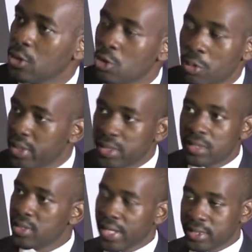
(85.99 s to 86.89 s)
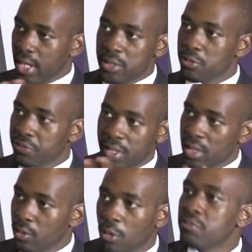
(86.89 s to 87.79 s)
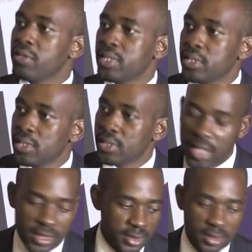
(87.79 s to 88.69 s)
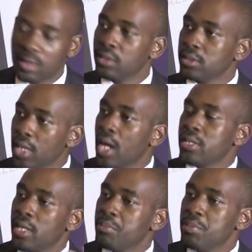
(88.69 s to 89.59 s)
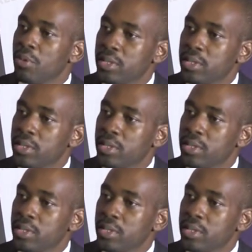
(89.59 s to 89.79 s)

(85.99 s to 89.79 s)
So with that kind of a conversation, he says, yeah, there are people who are